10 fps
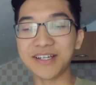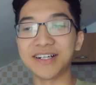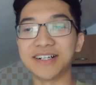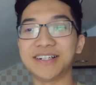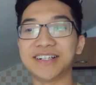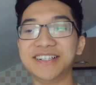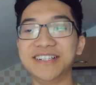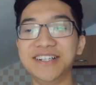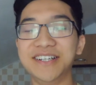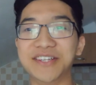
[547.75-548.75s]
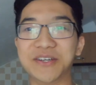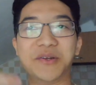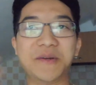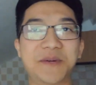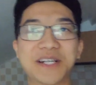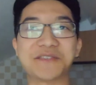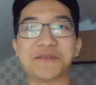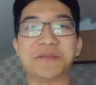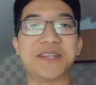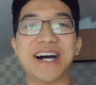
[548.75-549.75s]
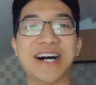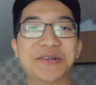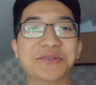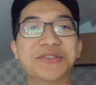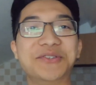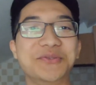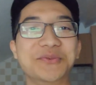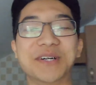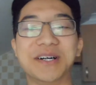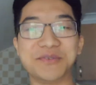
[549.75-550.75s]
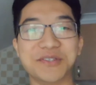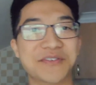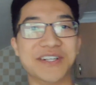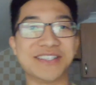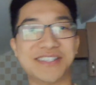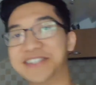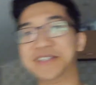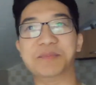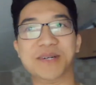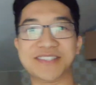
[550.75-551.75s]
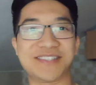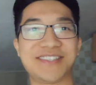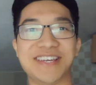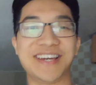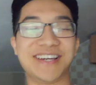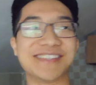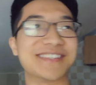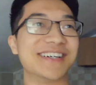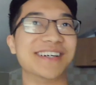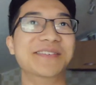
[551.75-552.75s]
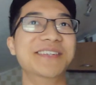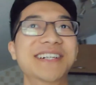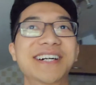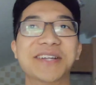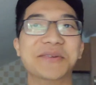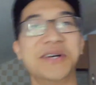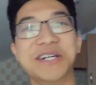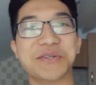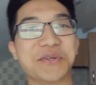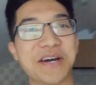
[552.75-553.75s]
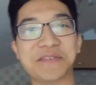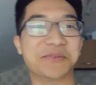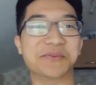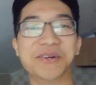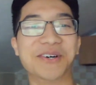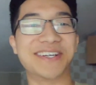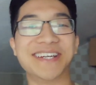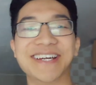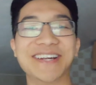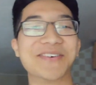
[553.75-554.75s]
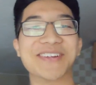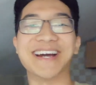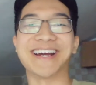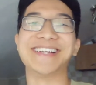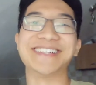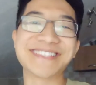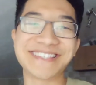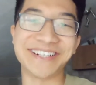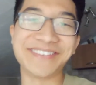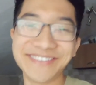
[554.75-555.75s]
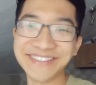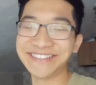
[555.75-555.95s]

uh, the only bus from town to um, university is the bus 6, um, otherwise you'd have to walk in, all that kind of stuff.